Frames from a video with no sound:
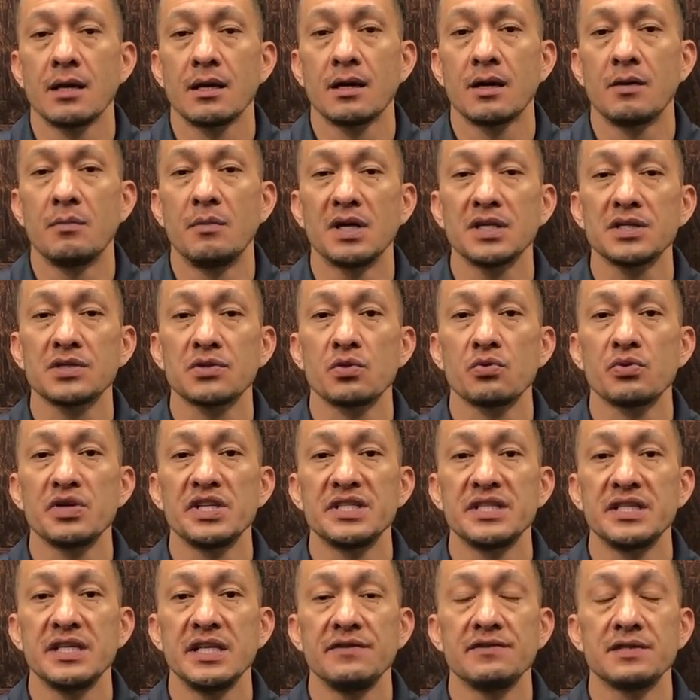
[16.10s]
A muscle
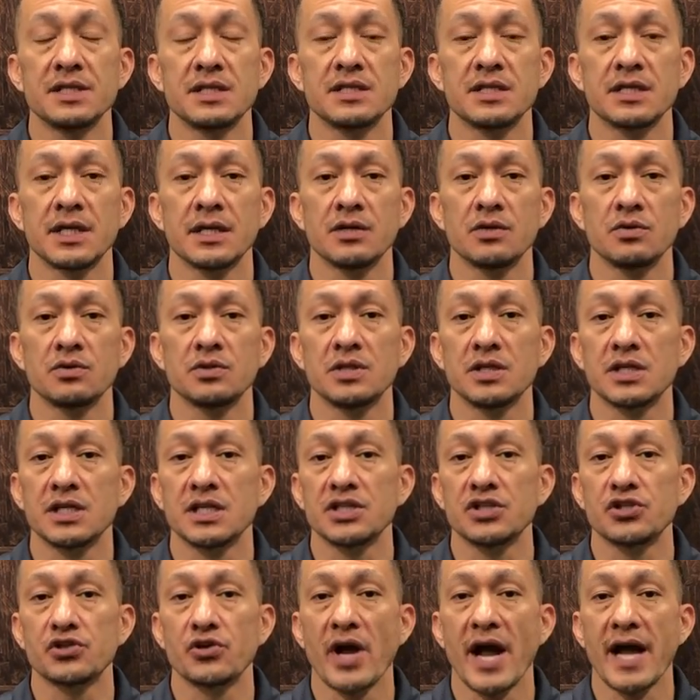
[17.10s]
receives a signal to
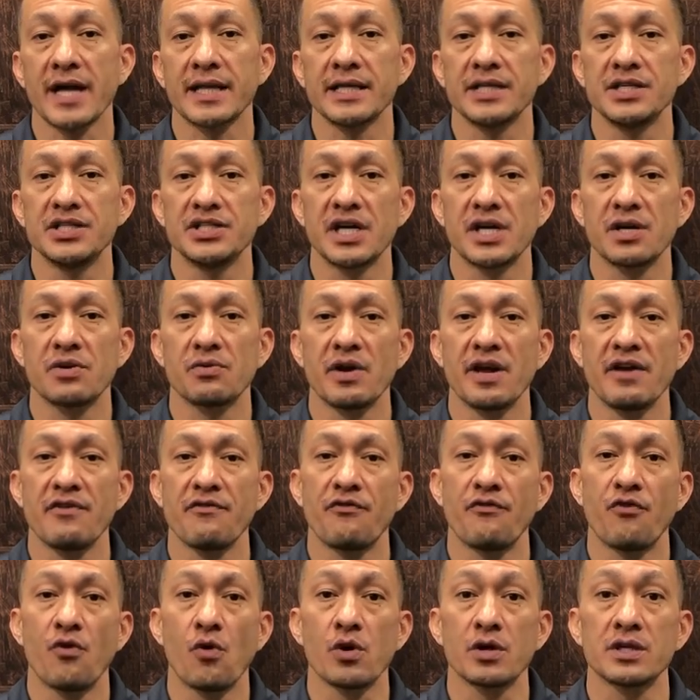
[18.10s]
contract and generate
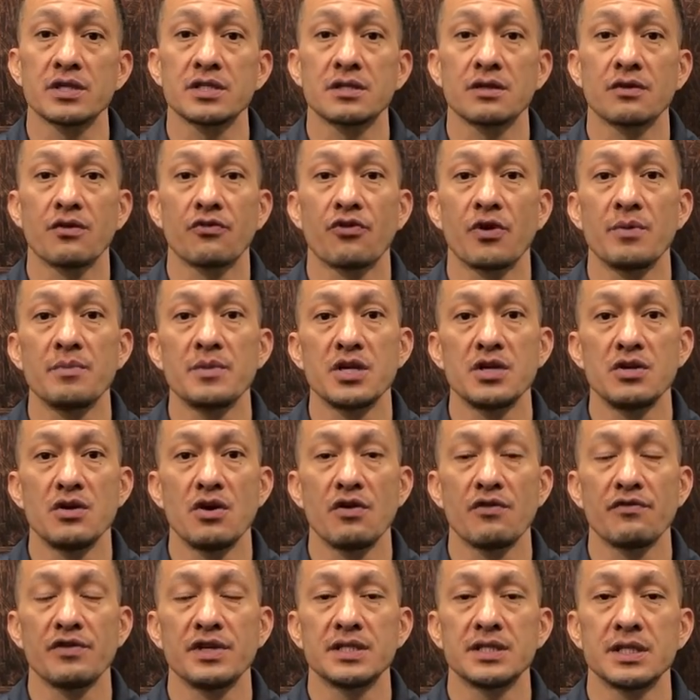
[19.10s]
force from the
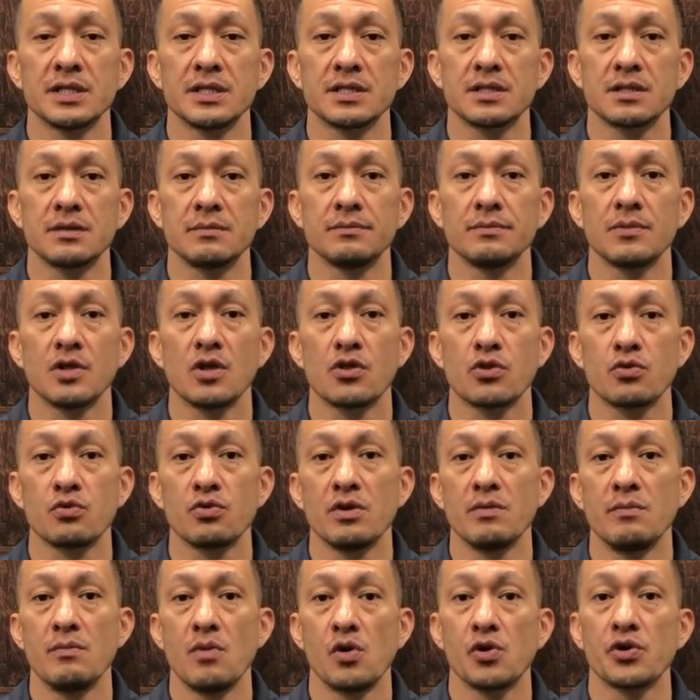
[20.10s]
nervous system through
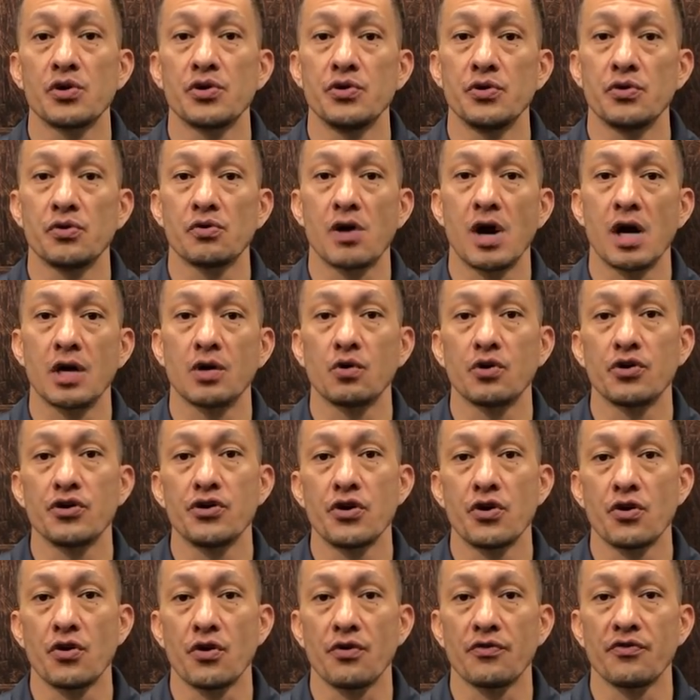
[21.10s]
a motor neuron or
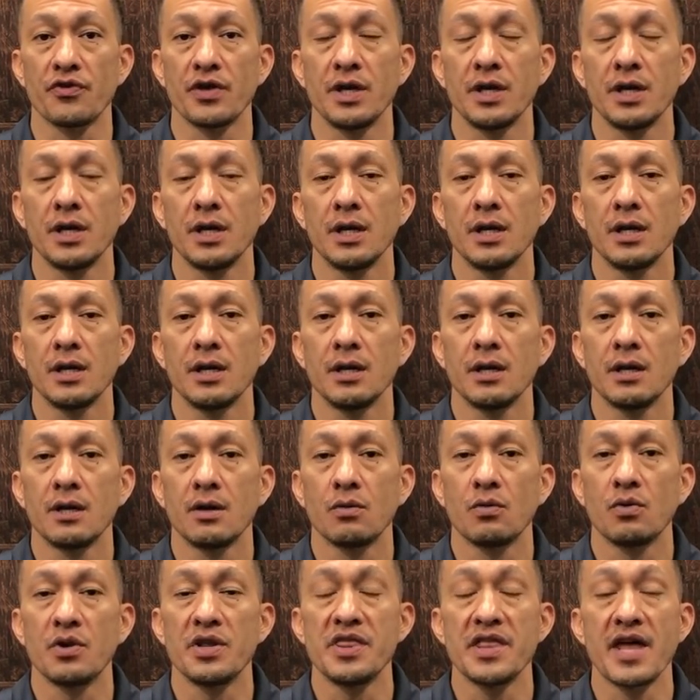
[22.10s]
nerve.
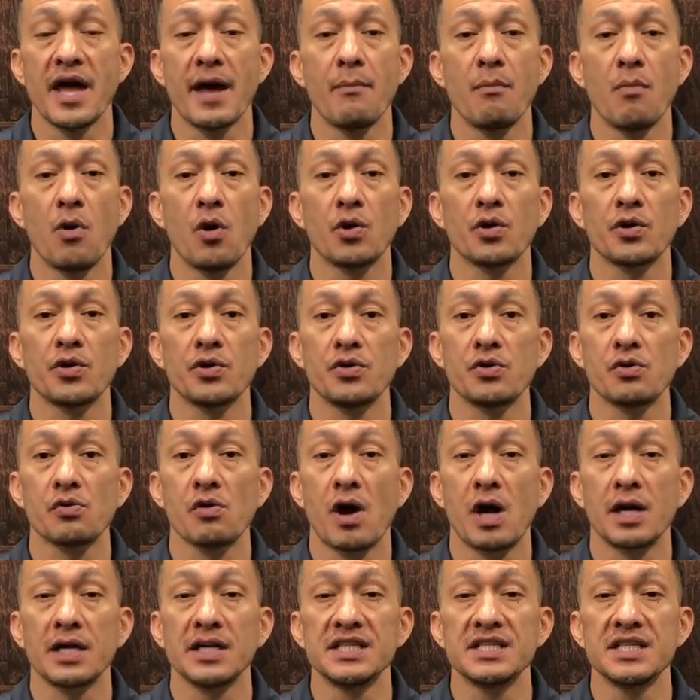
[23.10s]
When that motor
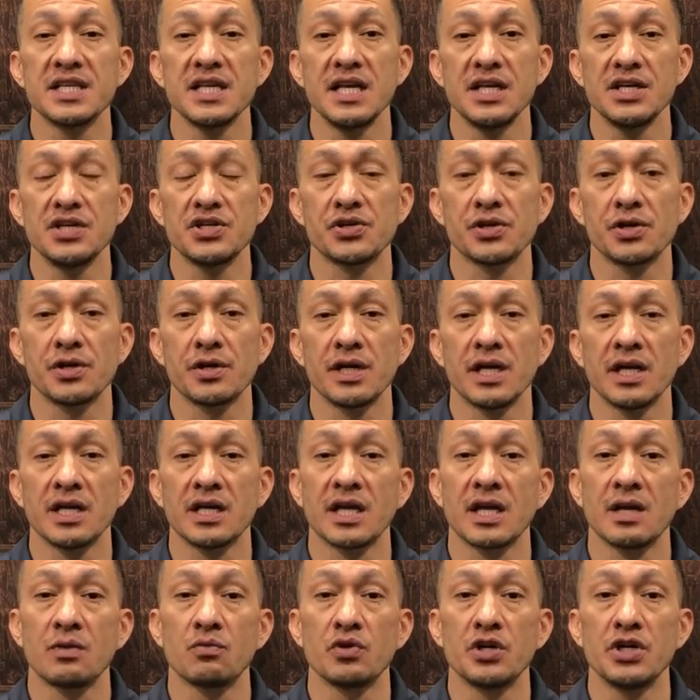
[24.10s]
neuron is injured, it
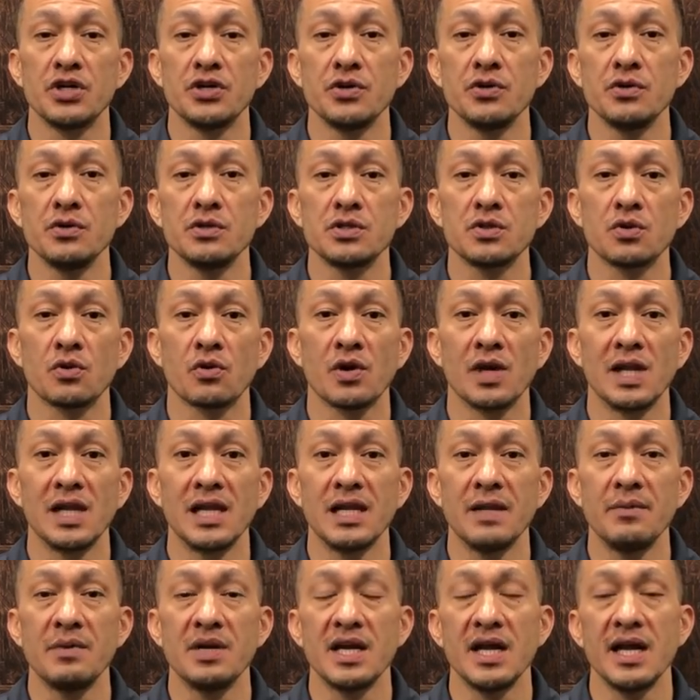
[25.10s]
can reduce or
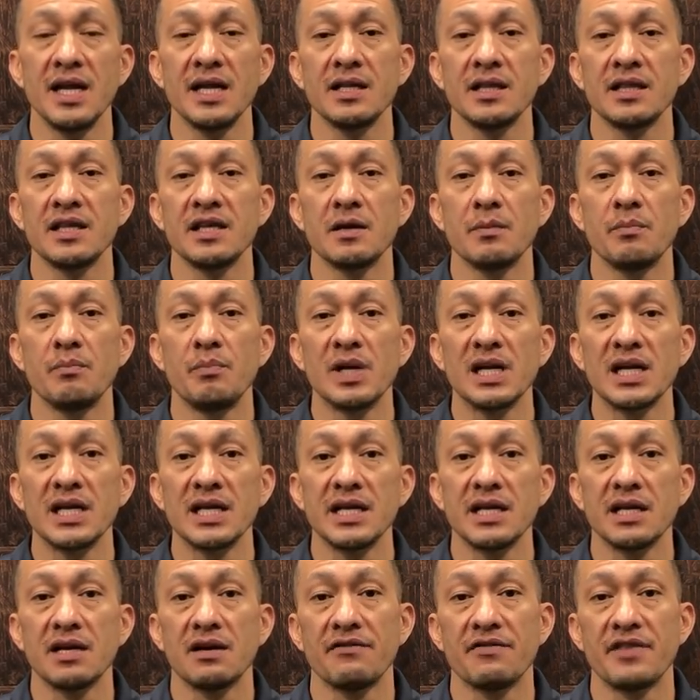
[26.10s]
eliminate the
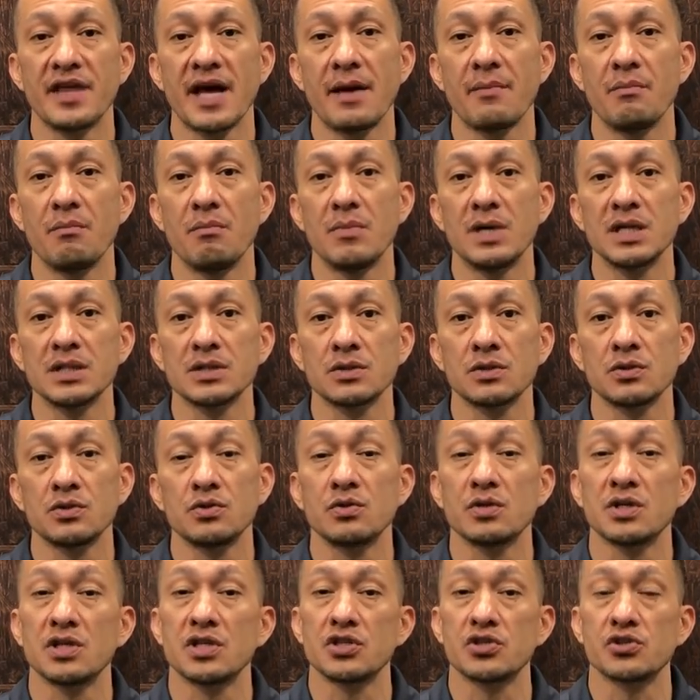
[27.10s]
ability of that muscle
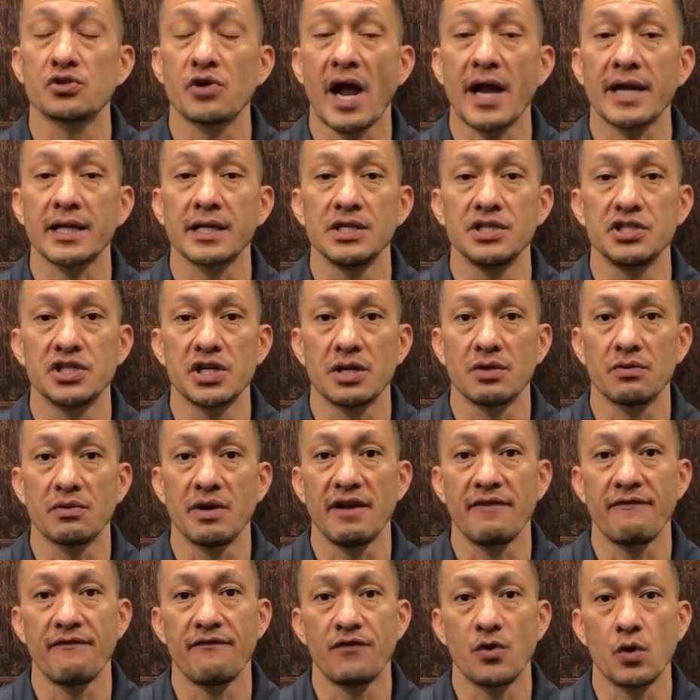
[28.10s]
to contract and
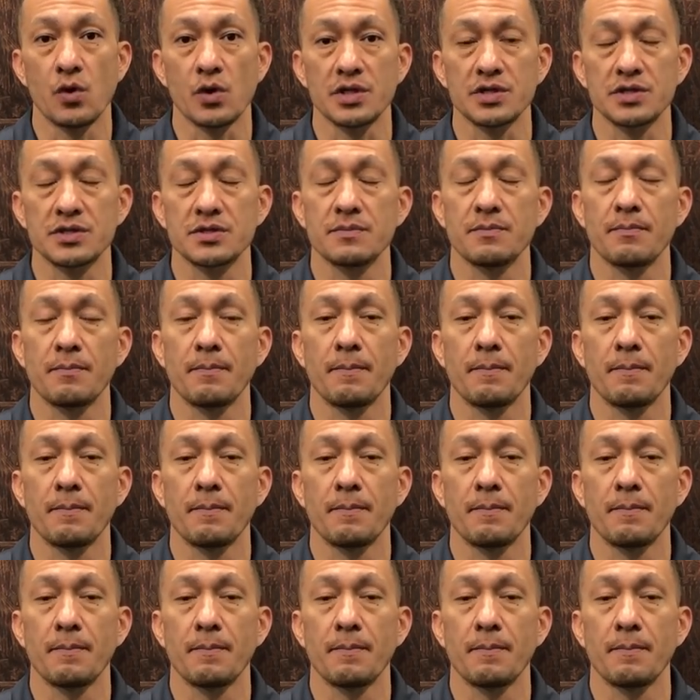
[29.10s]
generate force.